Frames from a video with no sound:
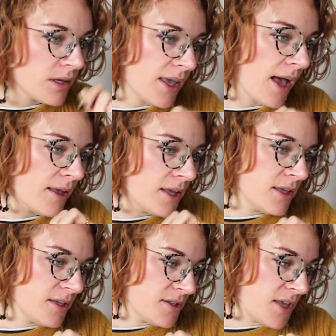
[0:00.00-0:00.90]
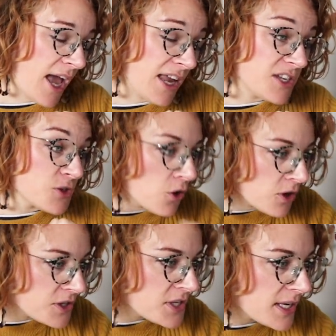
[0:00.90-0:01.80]
Yeah, and it's
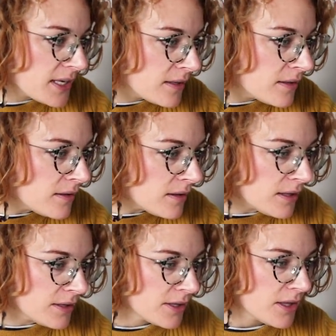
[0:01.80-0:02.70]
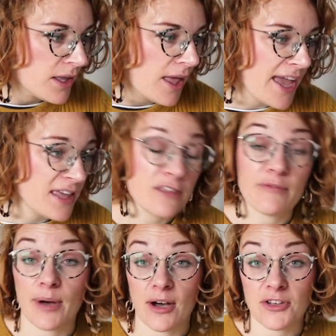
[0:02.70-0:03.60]
on until 8th
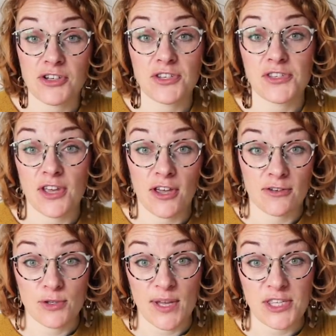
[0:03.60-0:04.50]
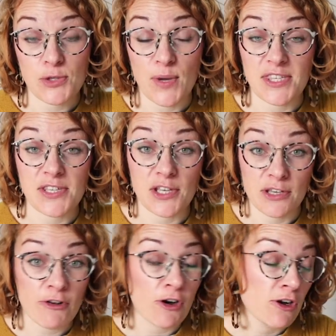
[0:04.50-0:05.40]
of March, so 2020, so
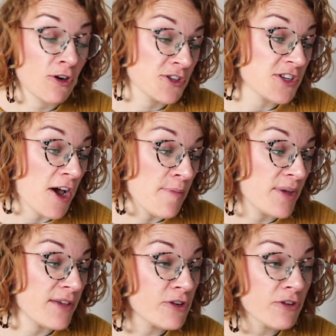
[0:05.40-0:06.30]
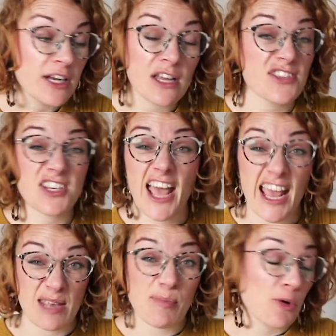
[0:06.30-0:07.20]
you've got a long time. But if you're in London at
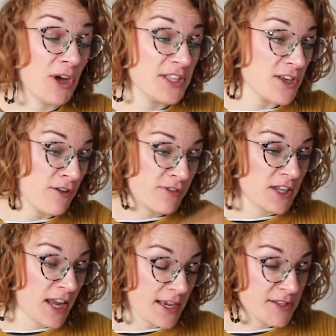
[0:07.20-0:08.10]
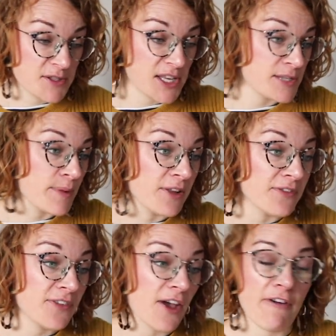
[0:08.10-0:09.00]
any point over the next 6
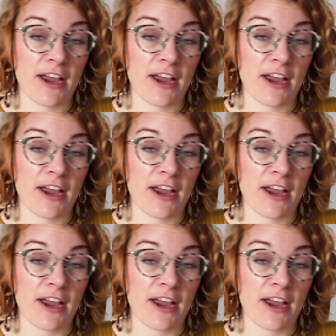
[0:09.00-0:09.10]
months, I